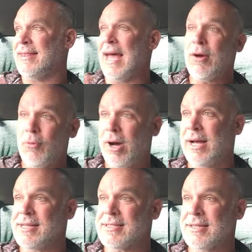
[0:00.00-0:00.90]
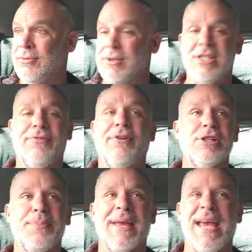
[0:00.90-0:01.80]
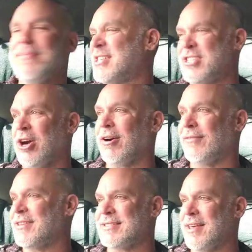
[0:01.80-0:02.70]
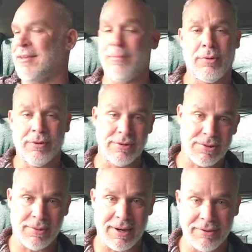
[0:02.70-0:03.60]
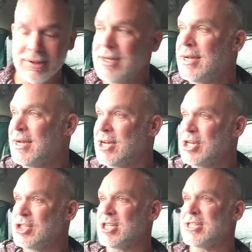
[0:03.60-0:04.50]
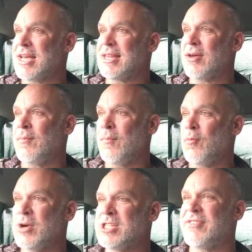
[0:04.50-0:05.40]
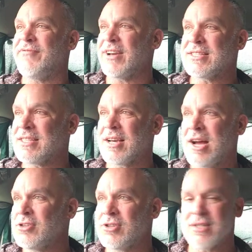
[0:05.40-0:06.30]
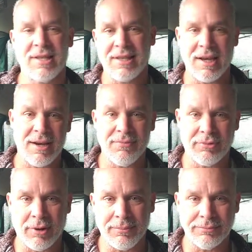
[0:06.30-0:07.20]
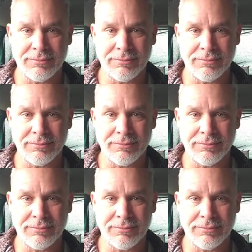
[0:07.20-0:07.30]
And that was when she first became the czar of the southern borders or whatever. She said that we should fix the countries that they come from.